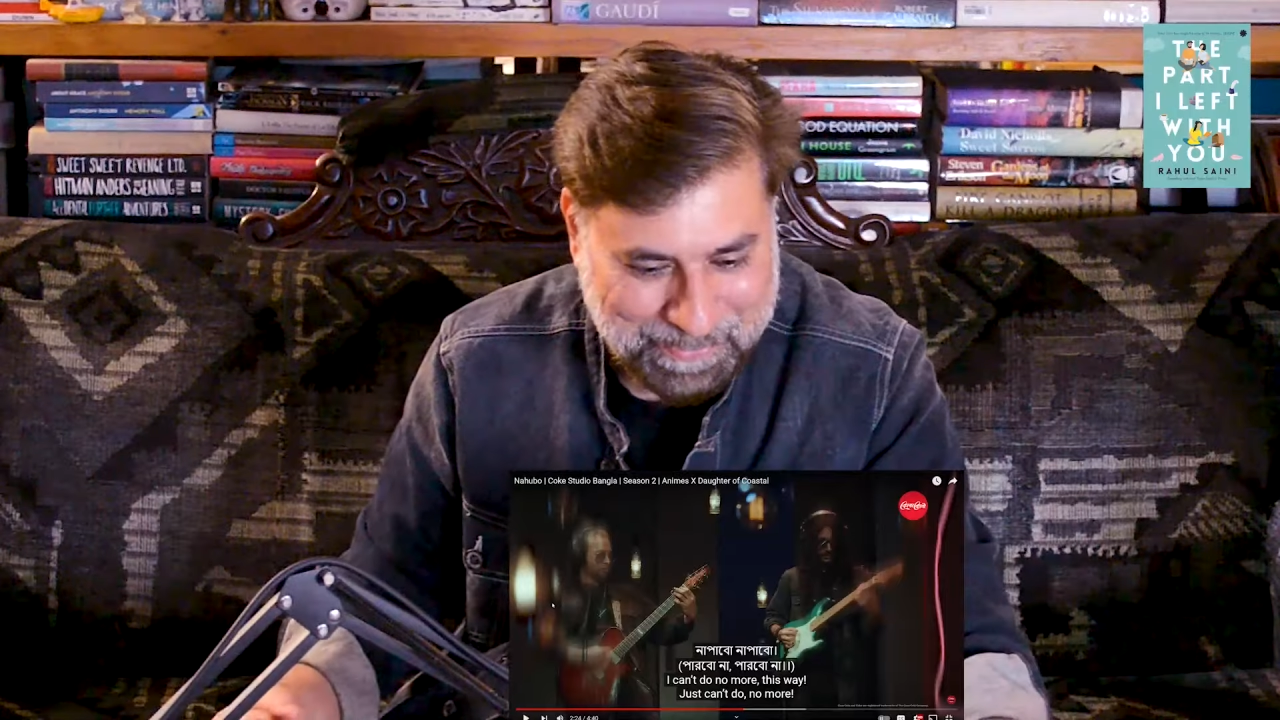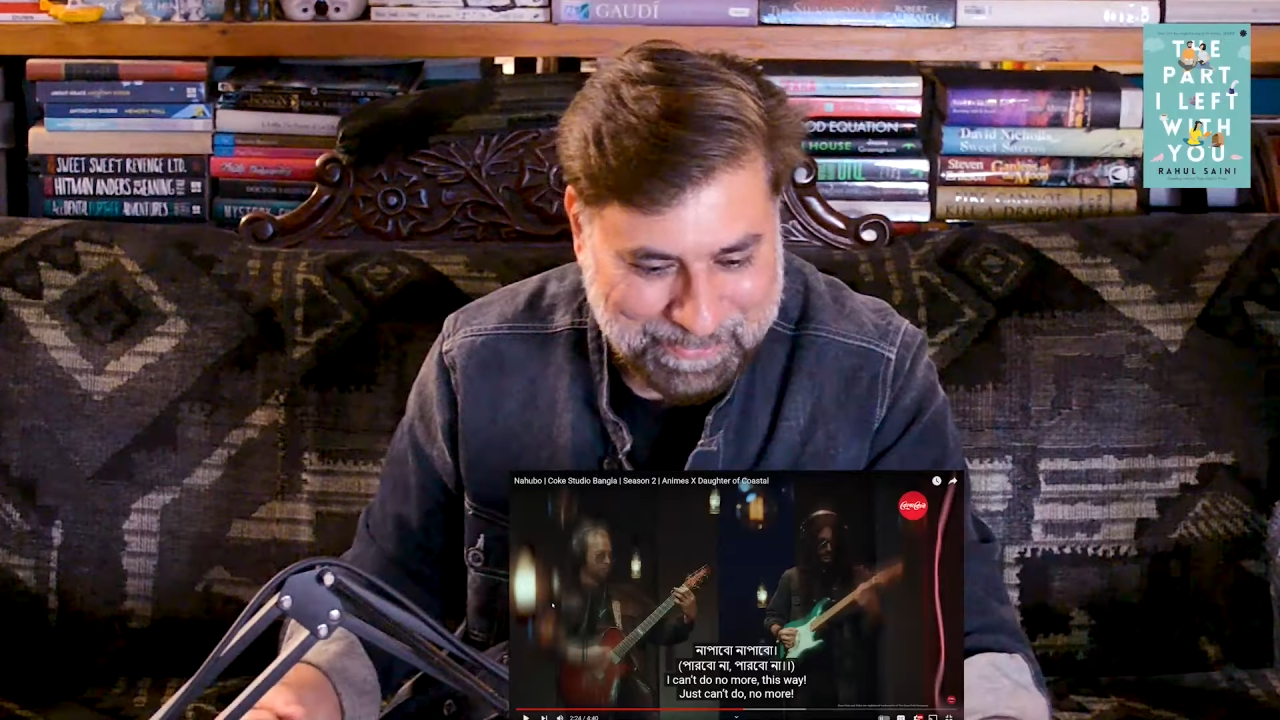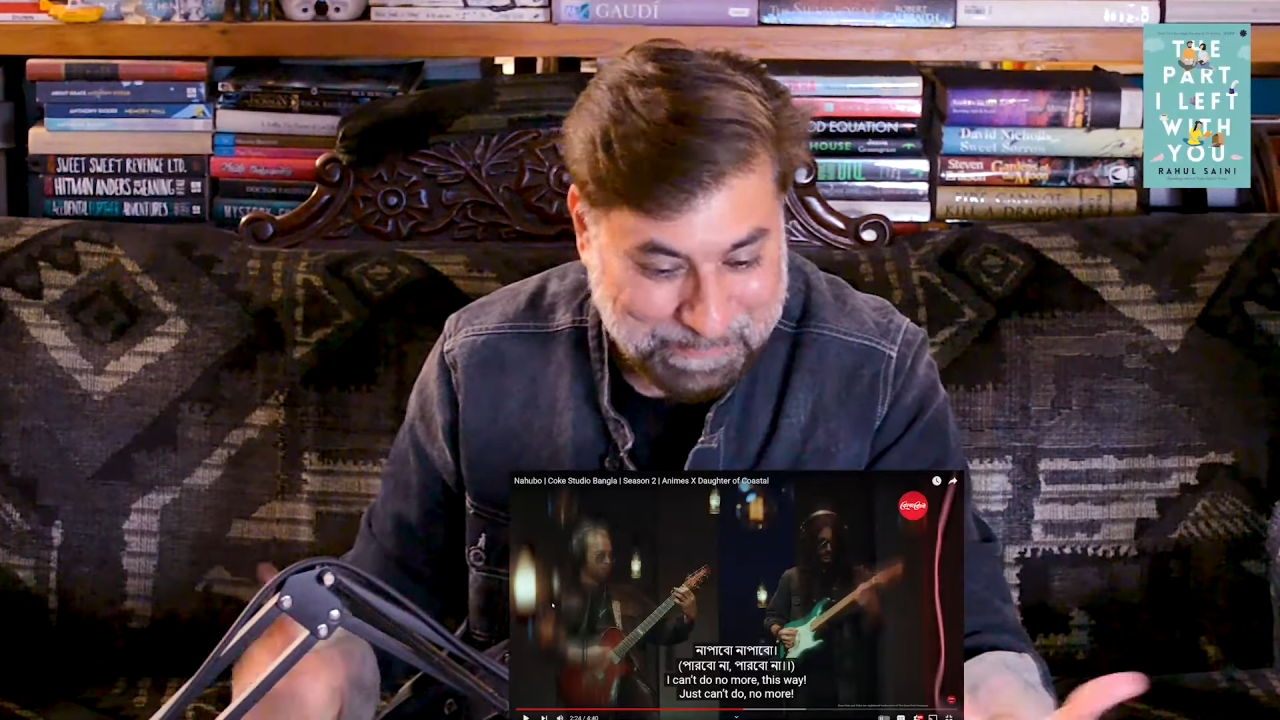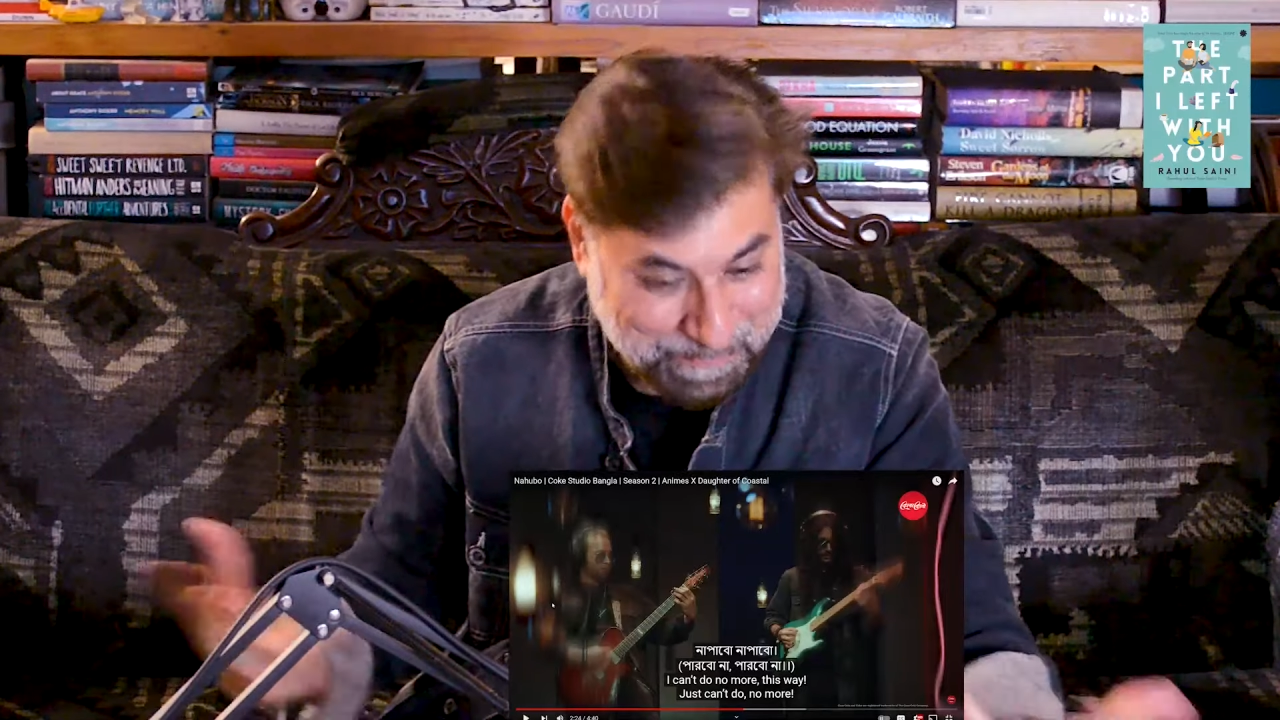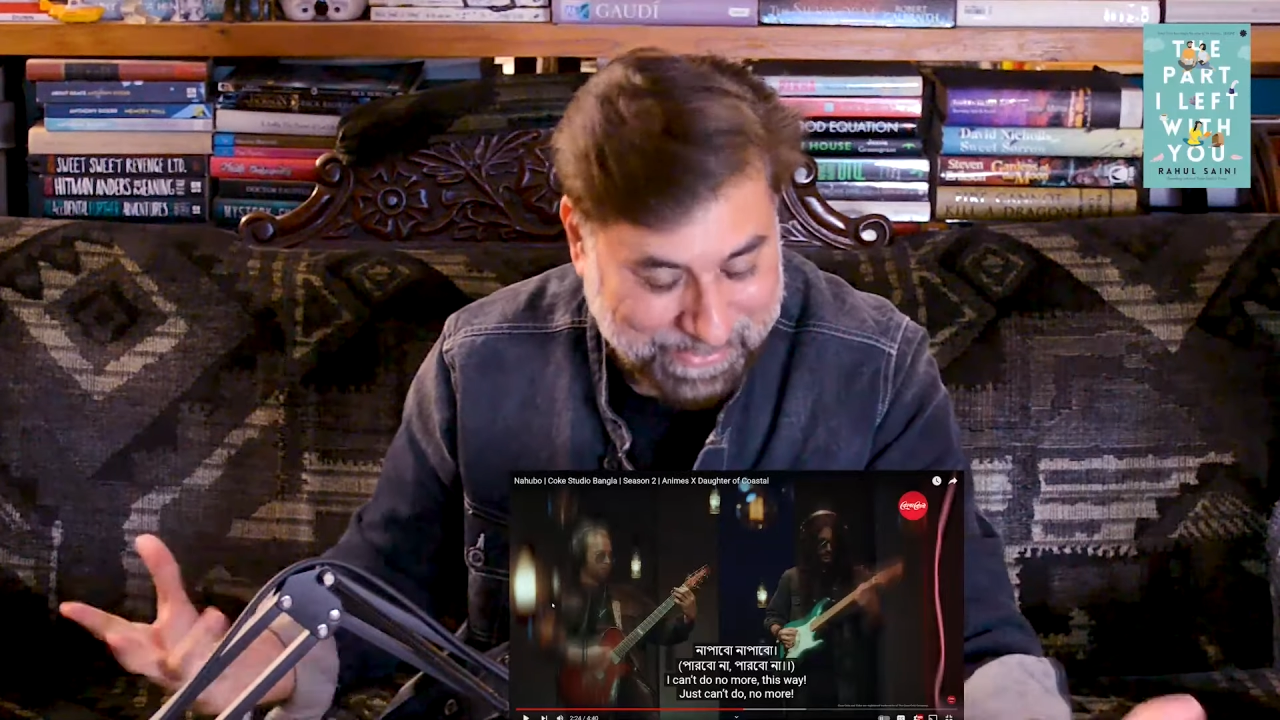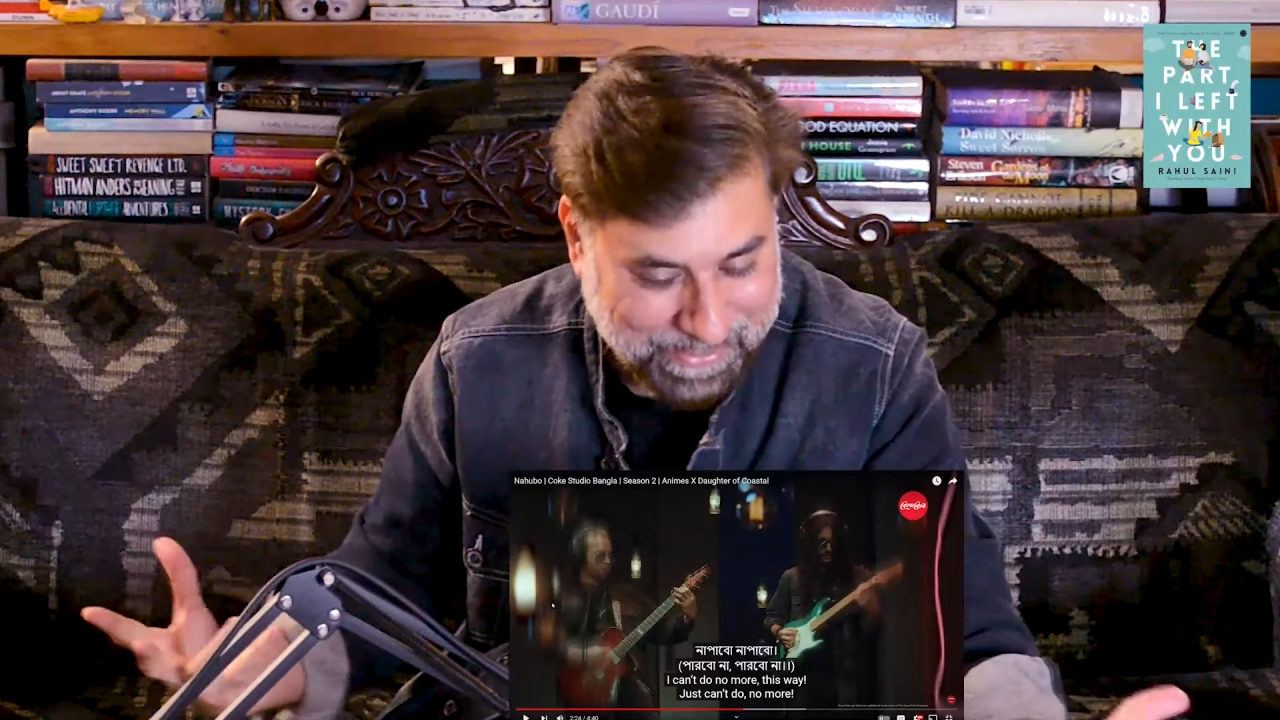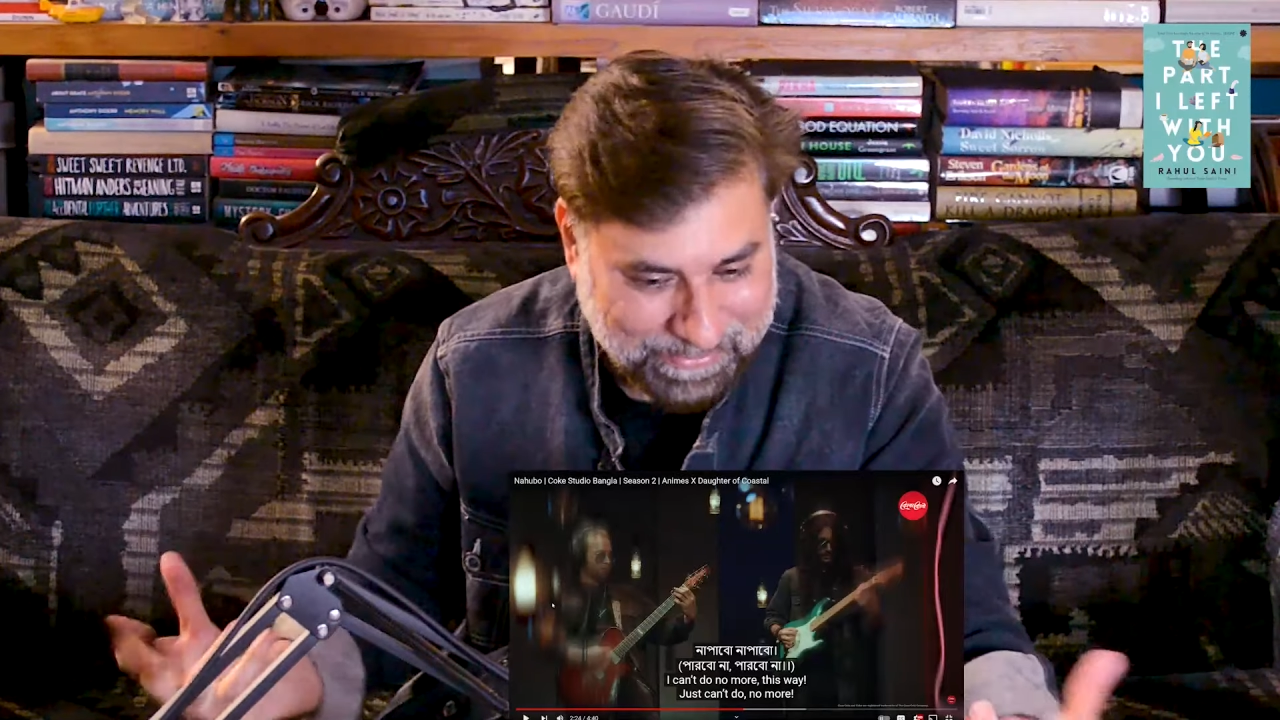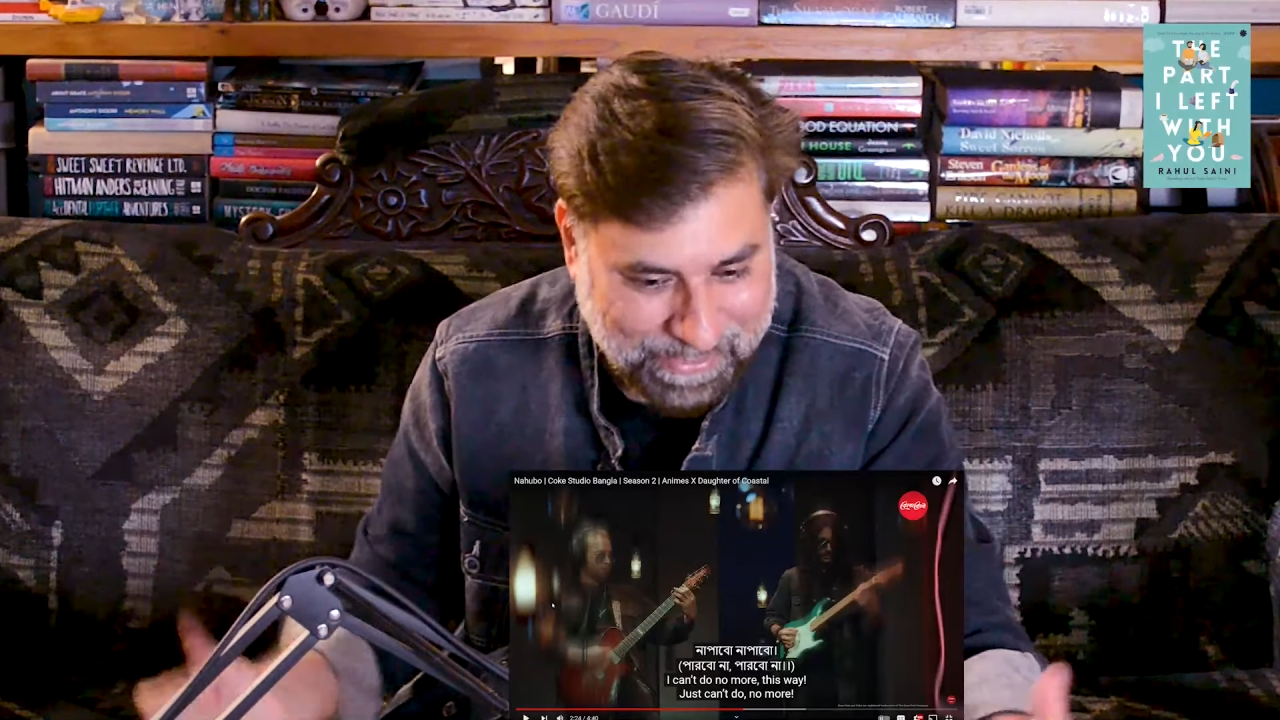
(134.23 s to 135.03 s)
respecting